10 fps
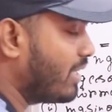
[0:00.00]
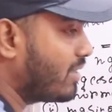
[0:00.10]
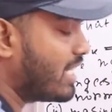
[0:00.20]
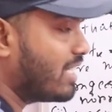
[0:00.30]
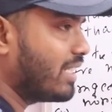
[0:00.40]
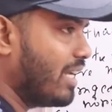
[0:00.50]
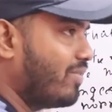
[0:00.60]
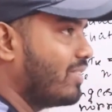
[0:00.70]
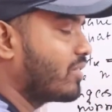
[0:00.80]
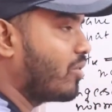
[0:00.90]
S, that is
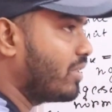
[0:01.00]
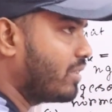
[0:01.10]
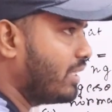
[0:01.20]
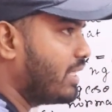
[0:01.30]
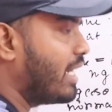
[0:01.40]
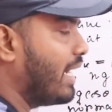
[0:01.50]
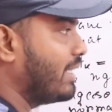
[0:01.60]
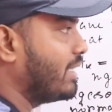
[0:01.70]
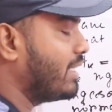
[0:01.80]
F is cos theta and